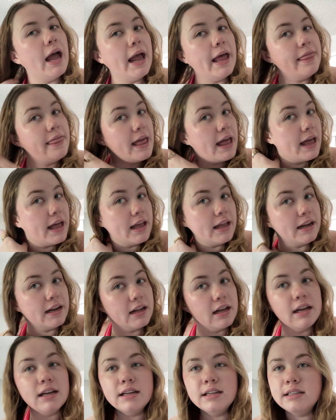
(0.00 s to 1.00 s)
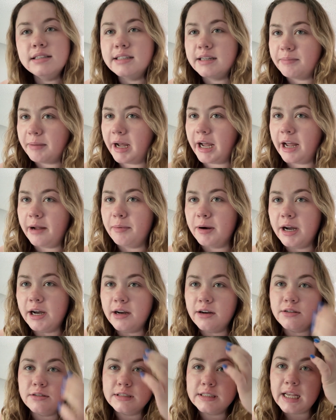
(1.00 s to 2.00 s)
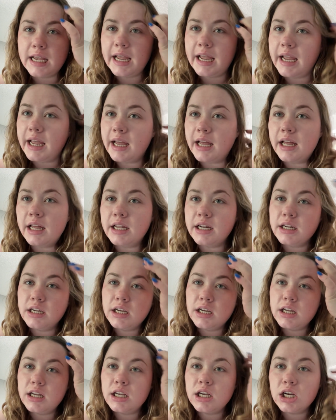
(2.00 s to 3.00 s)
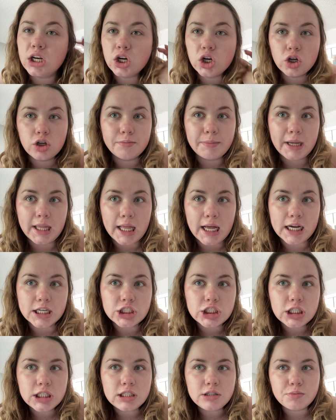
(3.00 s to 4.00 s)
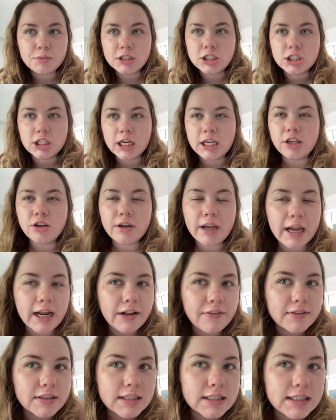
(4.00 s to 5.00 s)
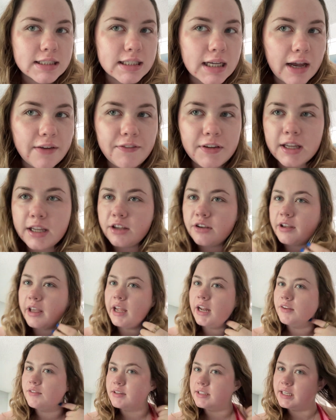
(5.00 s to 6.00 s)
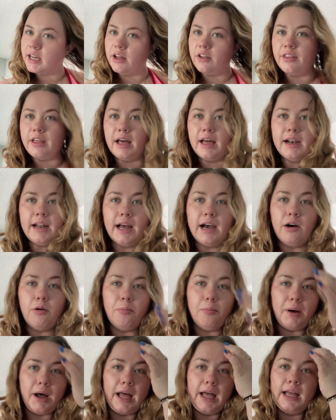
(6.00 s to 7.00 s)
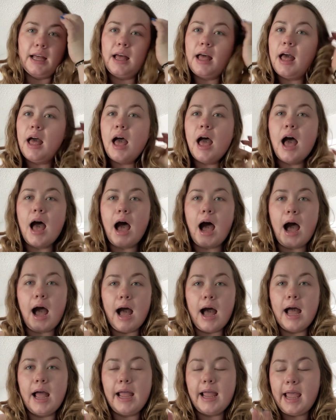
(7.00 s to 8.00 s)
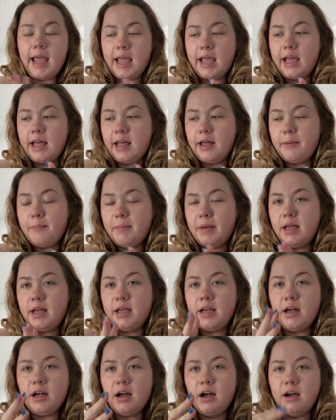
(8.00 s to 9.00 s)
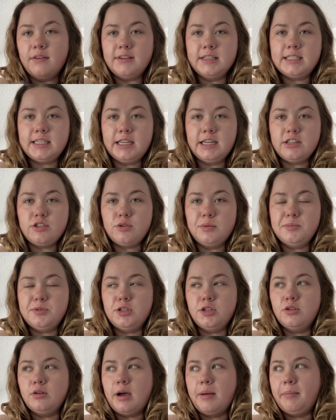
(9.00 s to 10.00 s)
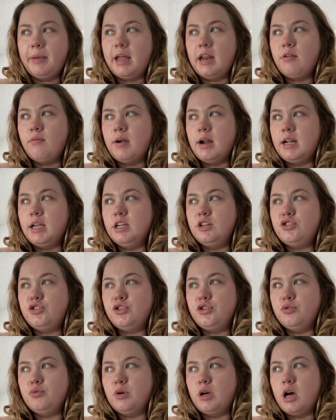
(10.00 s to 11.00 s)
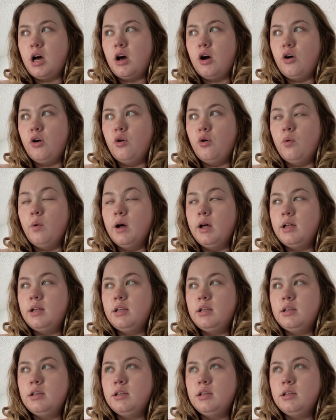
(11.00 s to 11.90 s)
and then did my eyebrows and curled my lashes, which like you can't even, I feel like you can't even tell that now. But I am obviously in a swimsuit. I'm getting ready to go.